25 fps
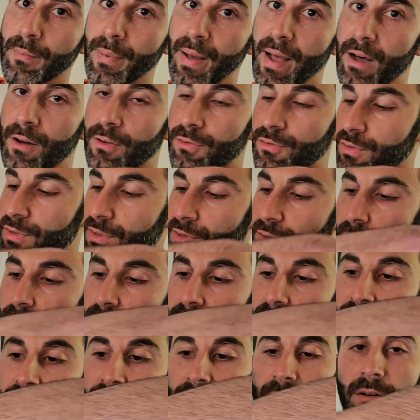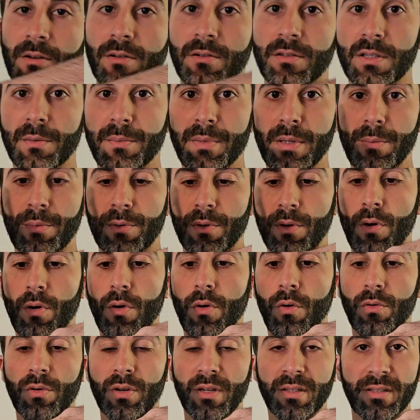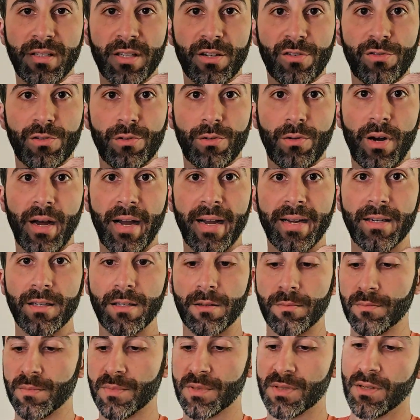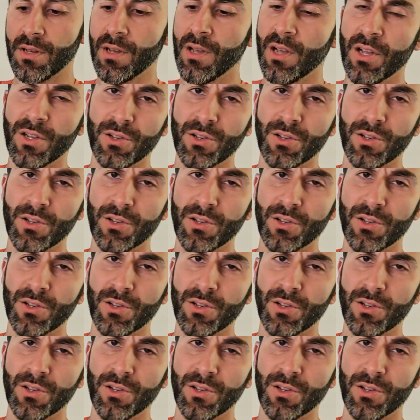pouches on here to be able to hold additional items.